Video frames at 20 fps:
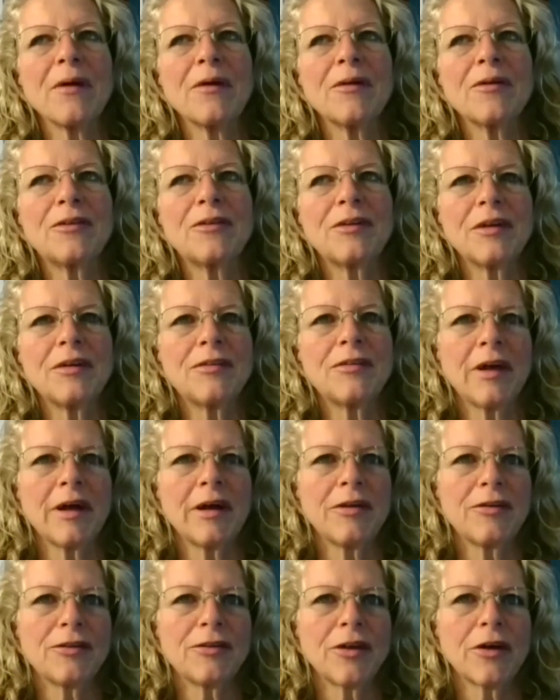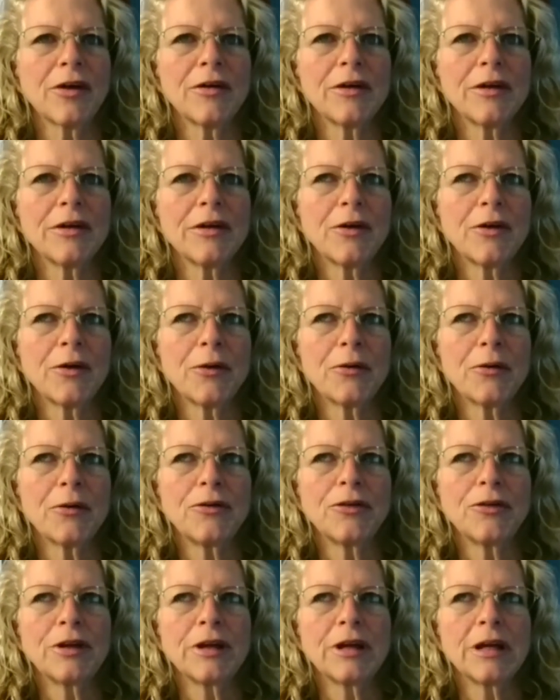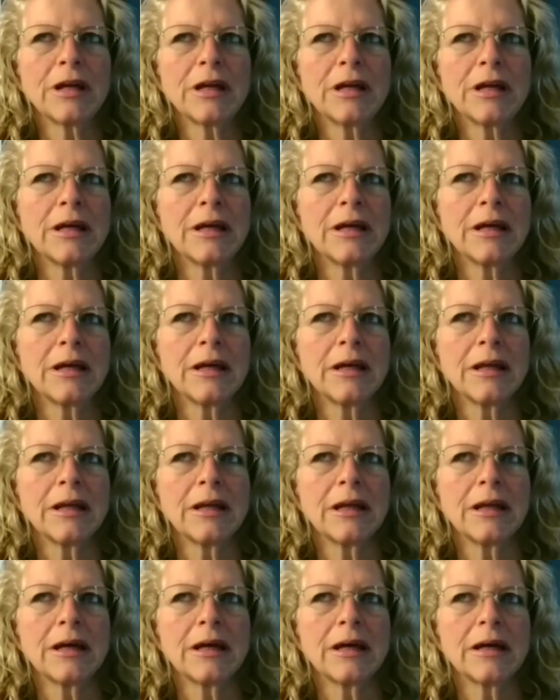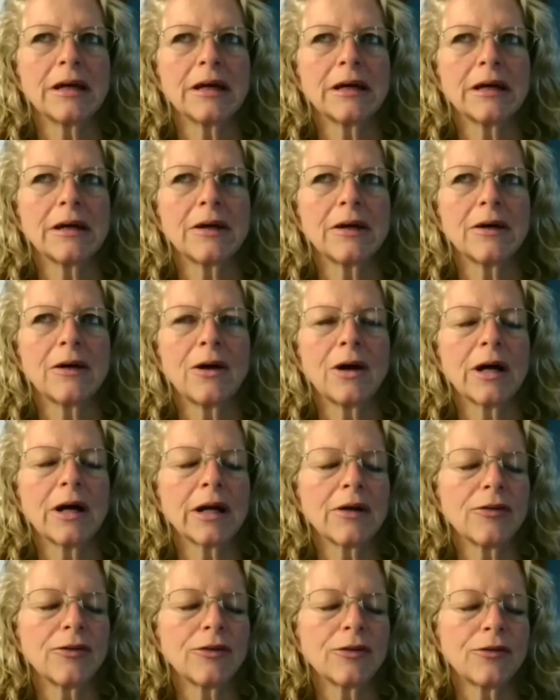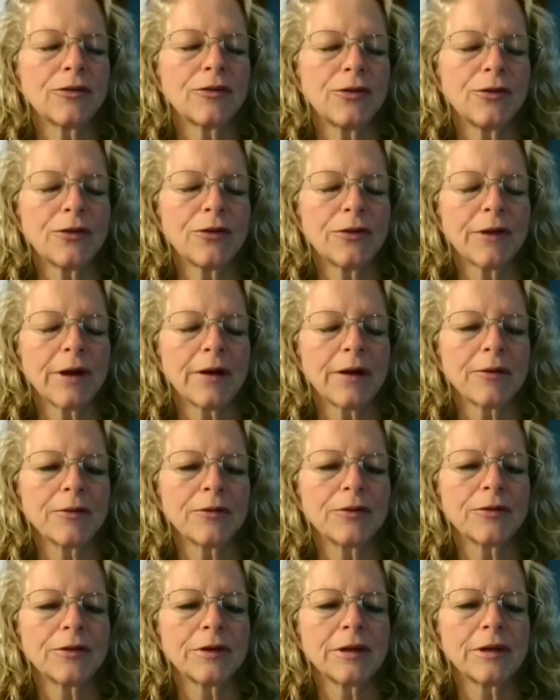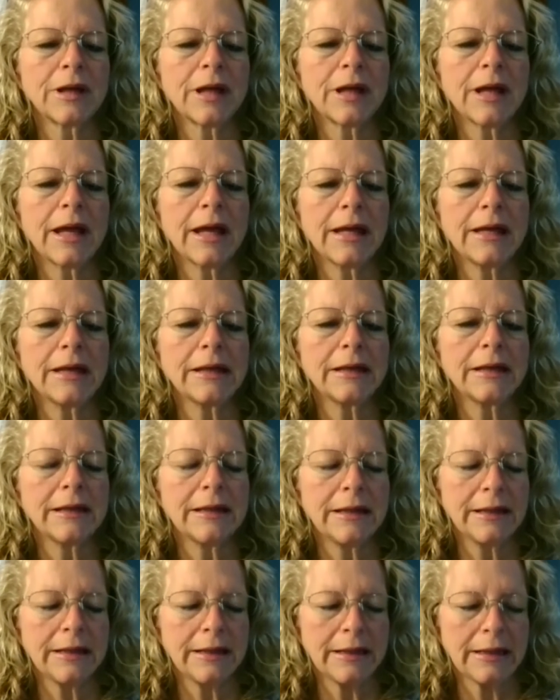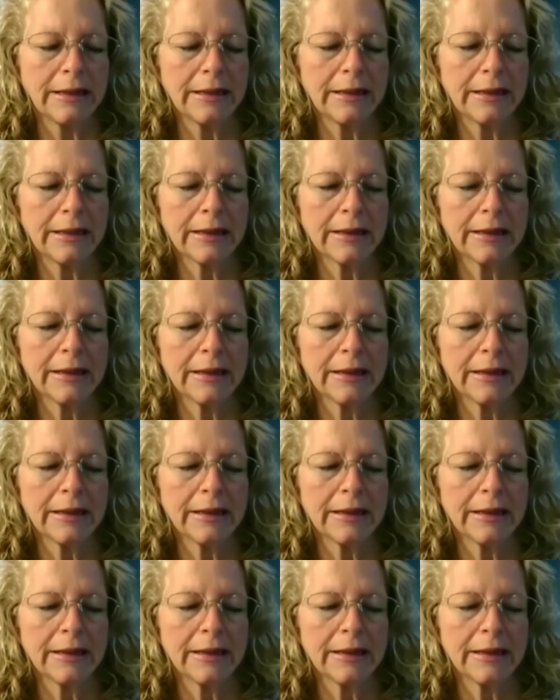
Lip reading: since I started coaching in August of 2018,